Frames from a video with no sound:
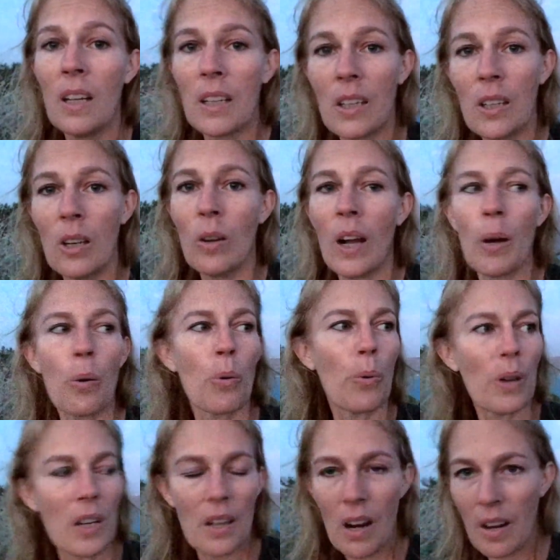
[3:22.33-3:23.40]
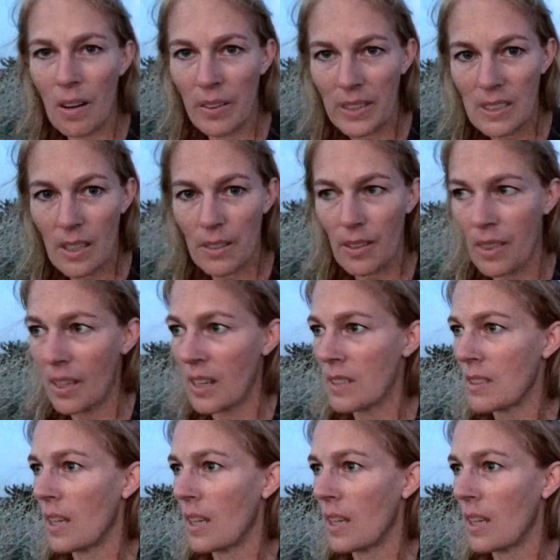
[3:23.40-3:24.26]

you know, how we're working on all these other things,